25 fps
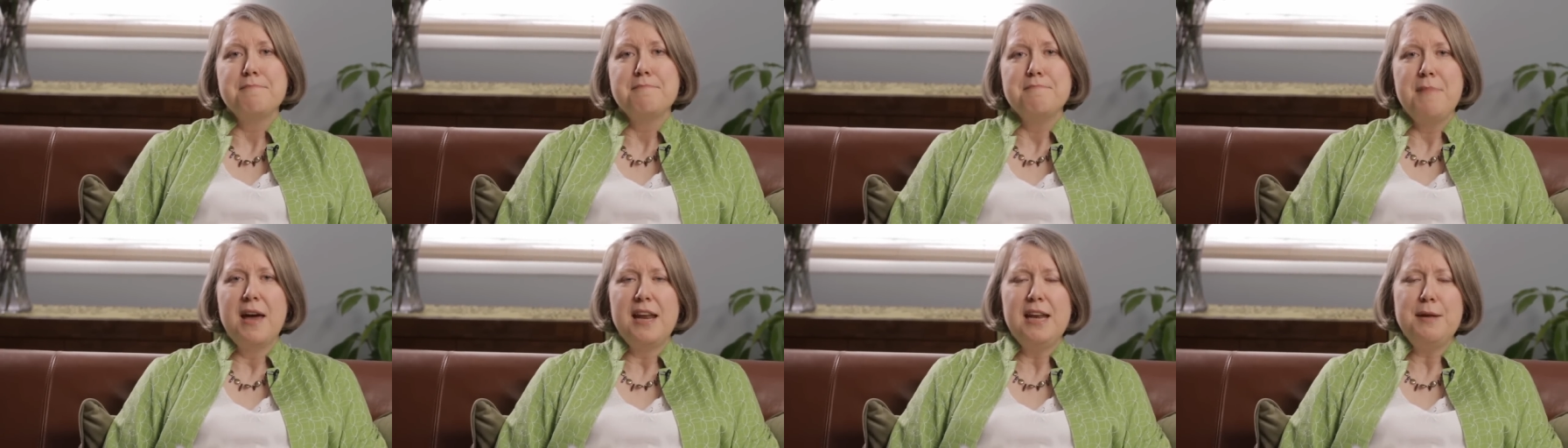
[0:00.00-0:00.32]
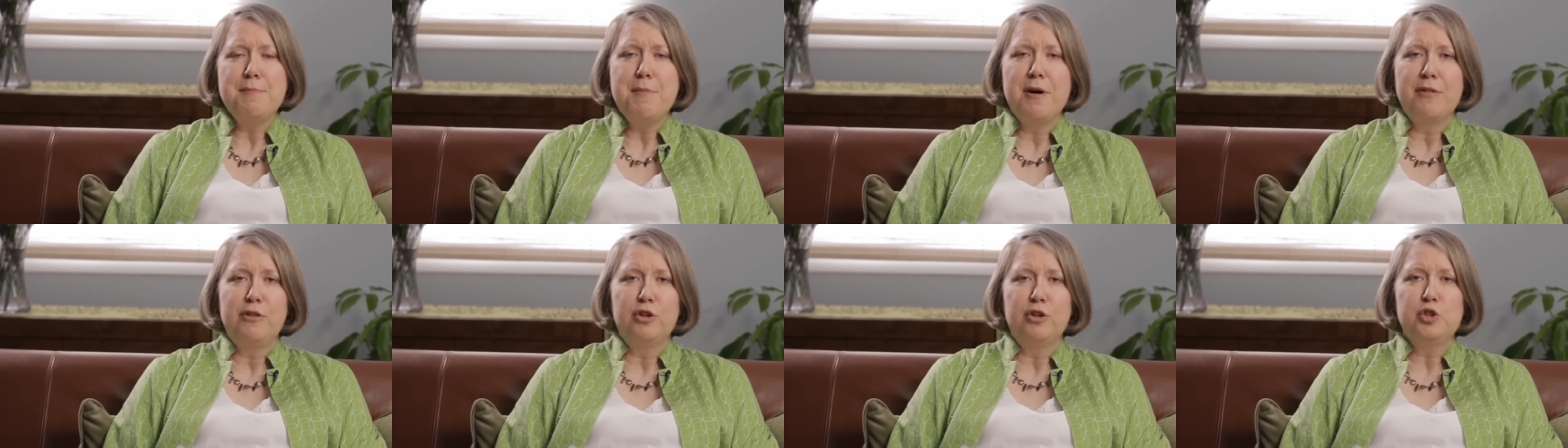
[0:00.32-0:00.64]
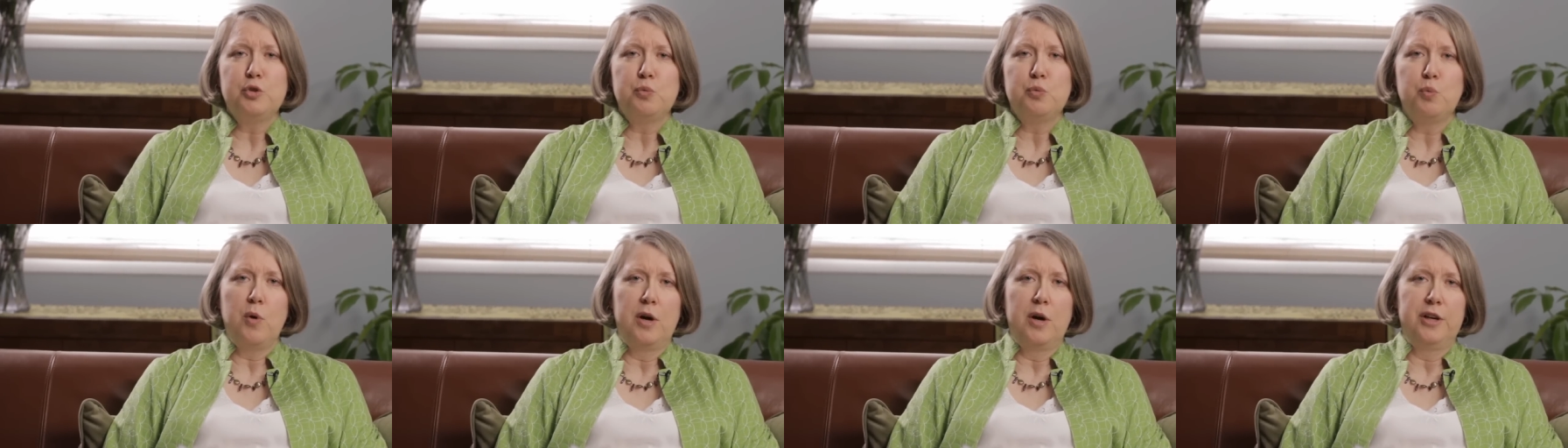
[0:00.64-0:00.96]
Many
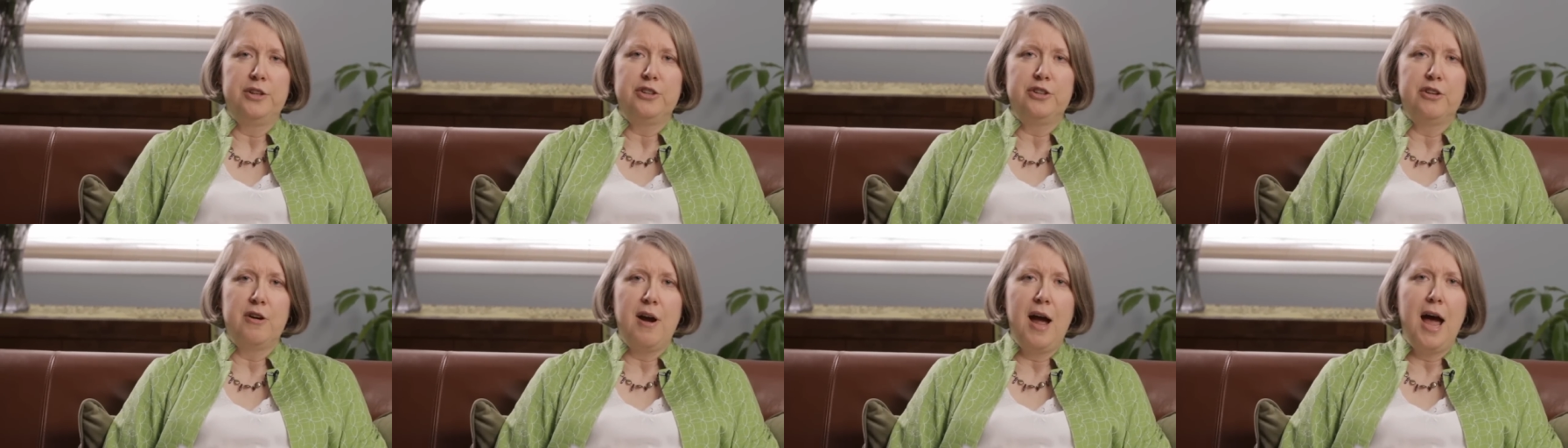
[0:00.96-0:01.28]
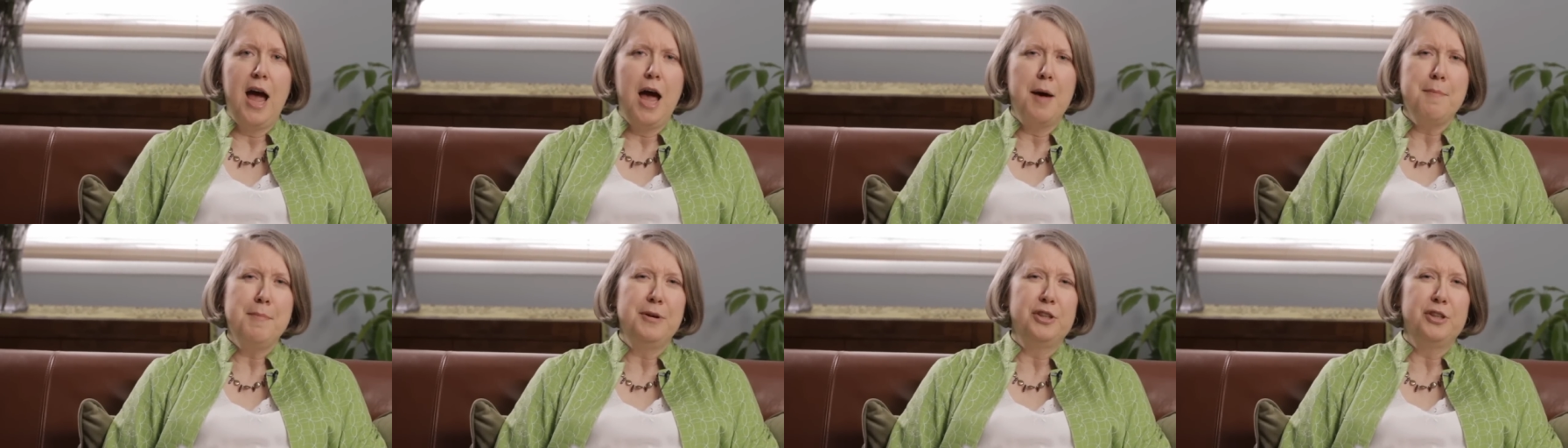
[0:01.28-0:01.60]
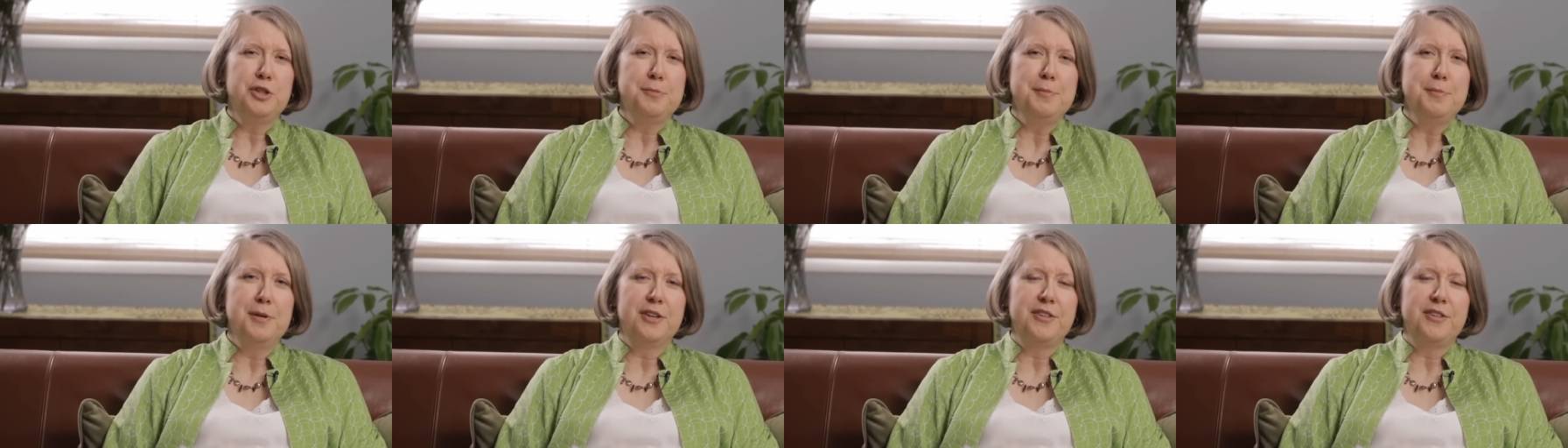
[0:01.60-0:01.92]
mothers wonder how
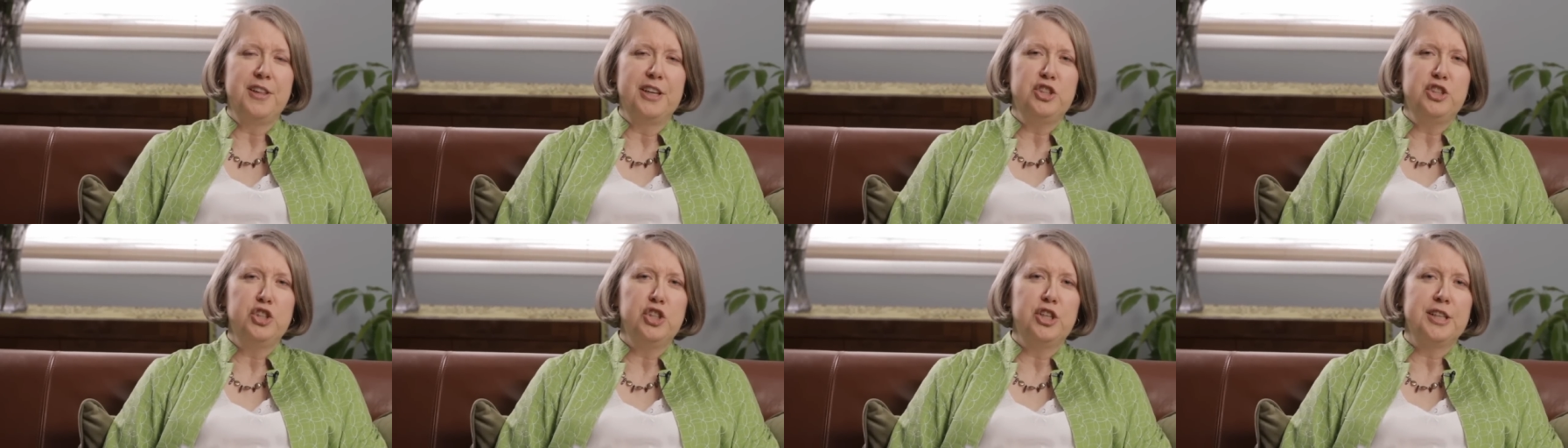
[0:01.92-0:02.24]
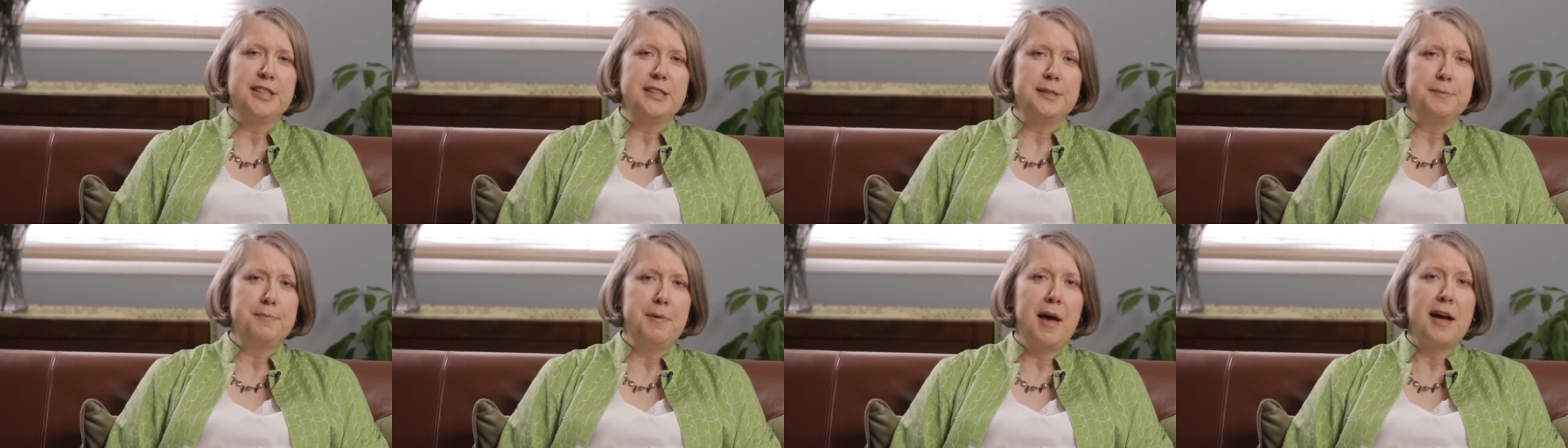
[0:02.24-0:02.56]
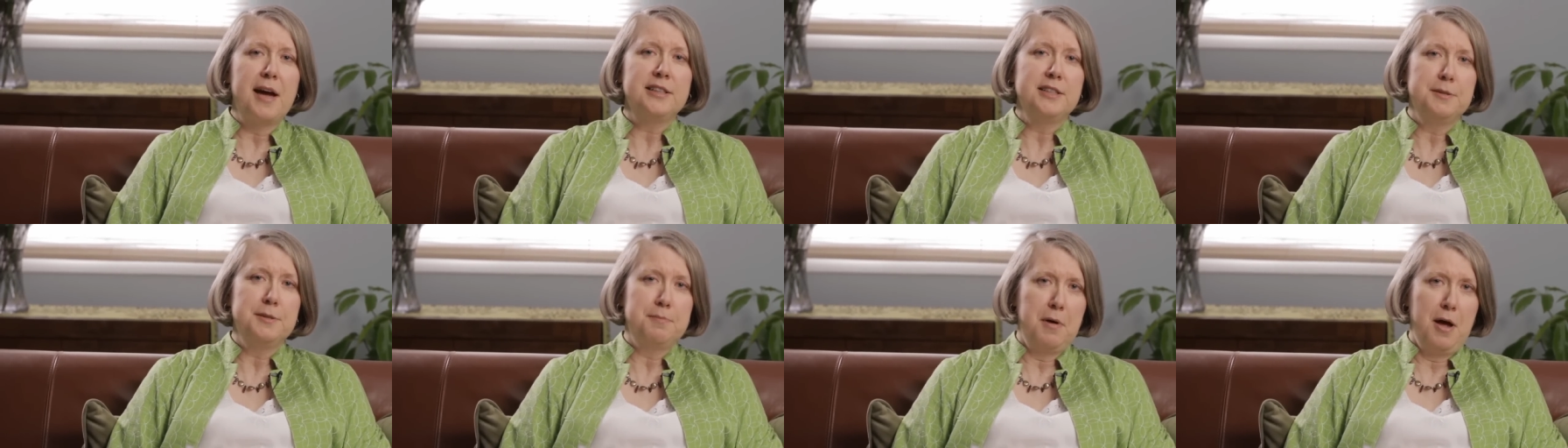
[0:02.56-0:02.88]
much milk they should
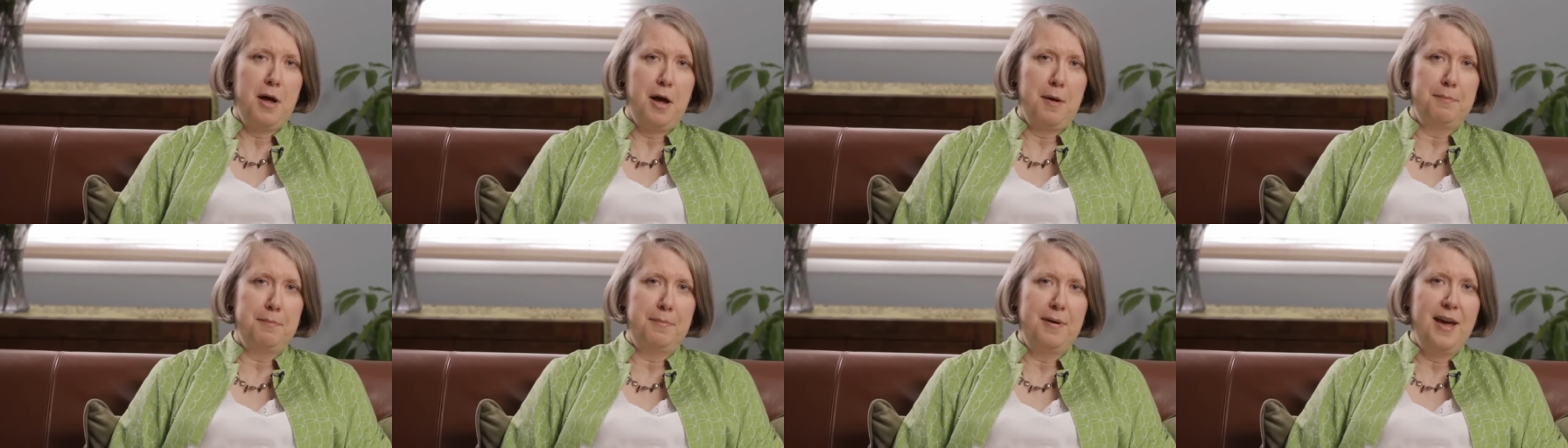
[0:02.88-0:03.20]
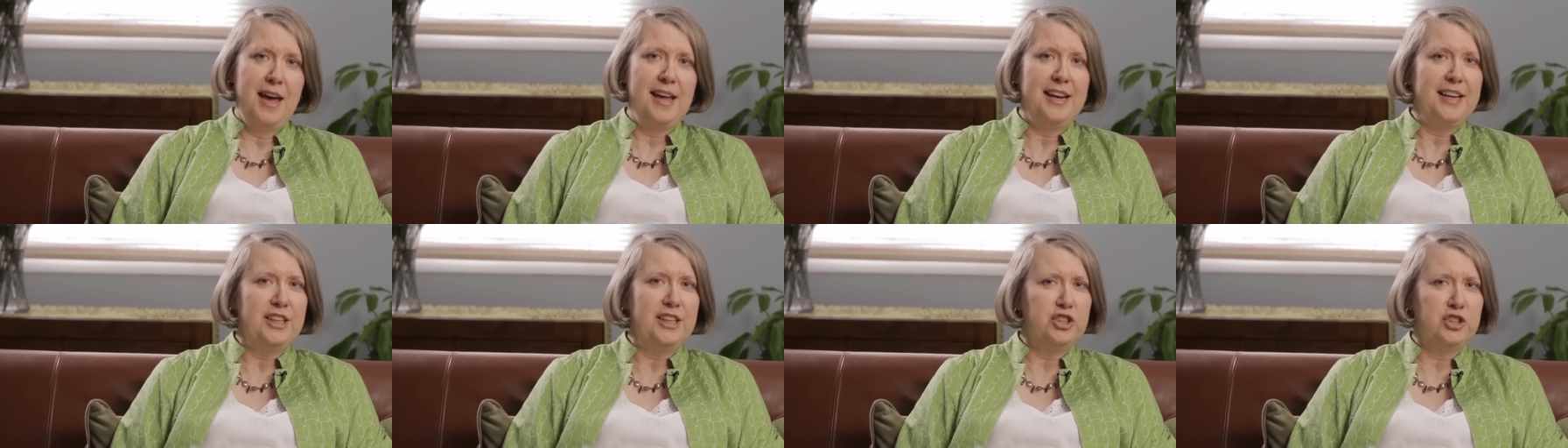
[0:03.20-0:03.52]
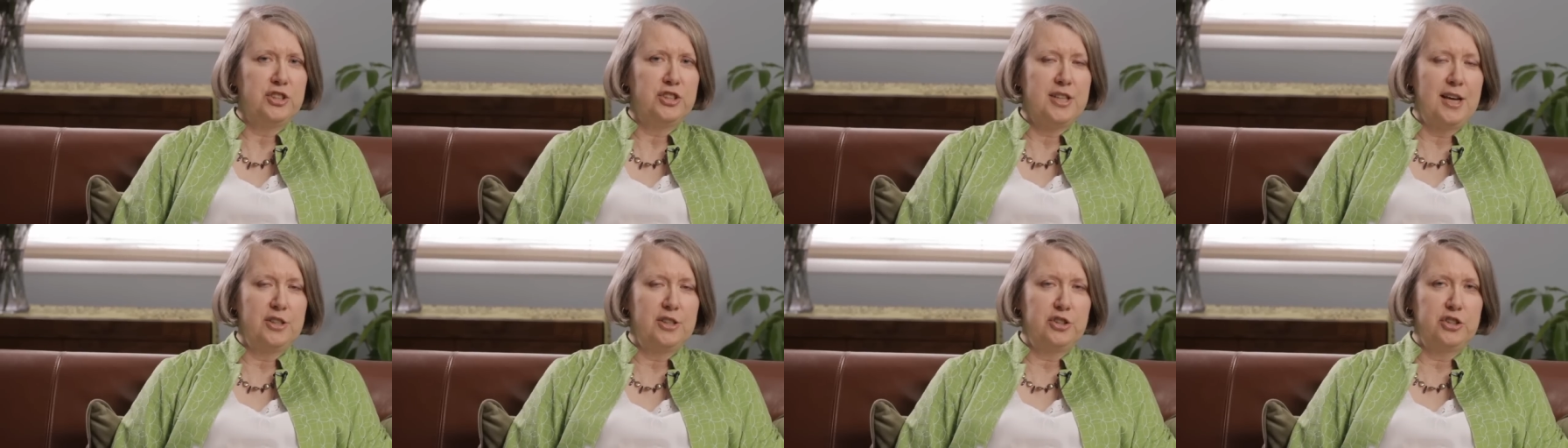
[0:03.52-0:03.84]
expect to pump at each
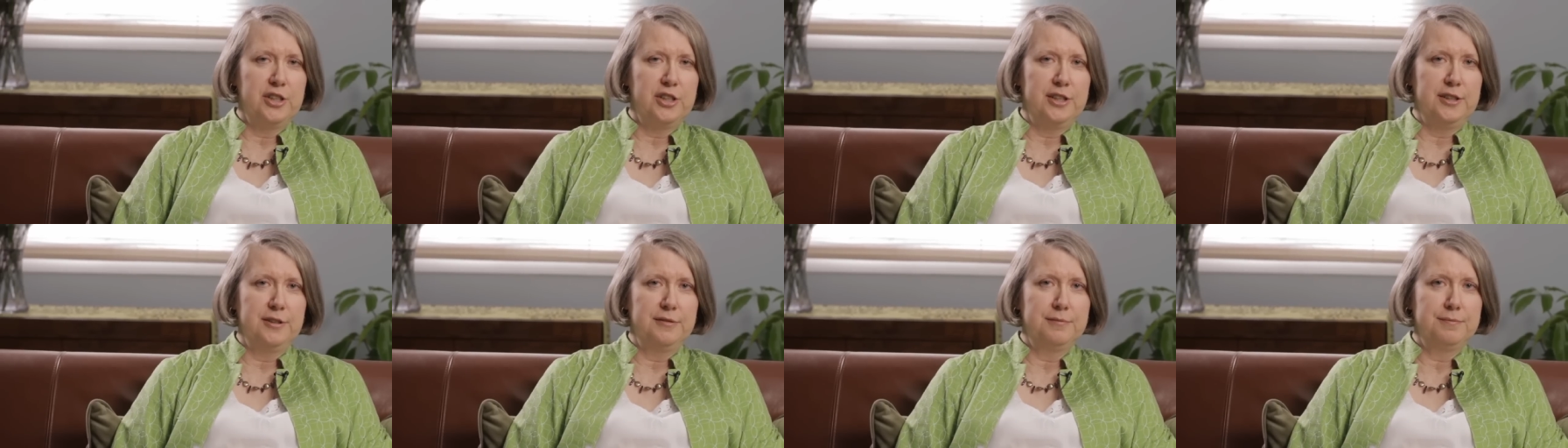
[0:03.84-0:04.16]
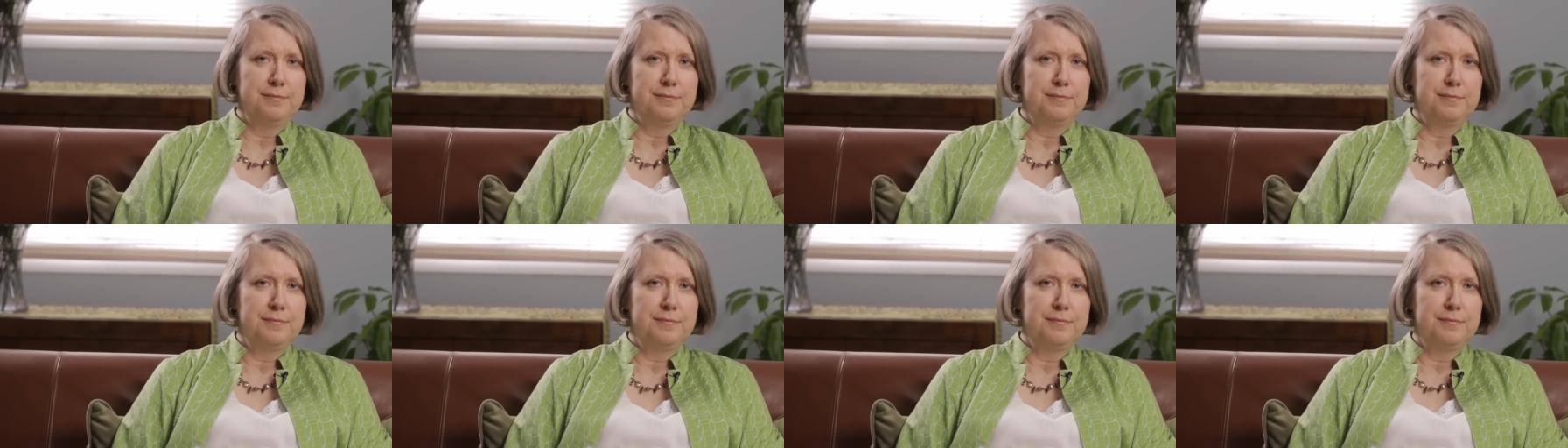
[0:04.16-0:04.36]
session.